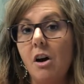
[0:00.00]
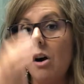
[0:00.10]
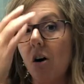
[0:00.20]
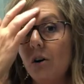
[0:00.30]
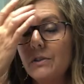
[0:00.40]

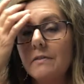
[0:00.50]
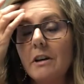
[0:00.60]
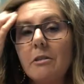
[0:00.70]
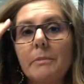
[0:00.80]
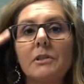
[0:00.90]
all
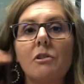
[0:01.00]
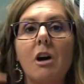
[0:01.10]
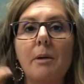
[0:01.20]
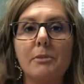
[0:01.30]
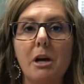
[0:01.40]
developmental
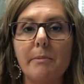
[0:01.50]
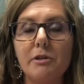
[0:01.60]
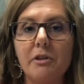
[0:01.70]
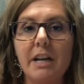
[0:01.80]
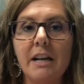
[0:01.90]

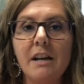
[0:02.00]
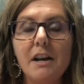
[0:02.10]
optometry.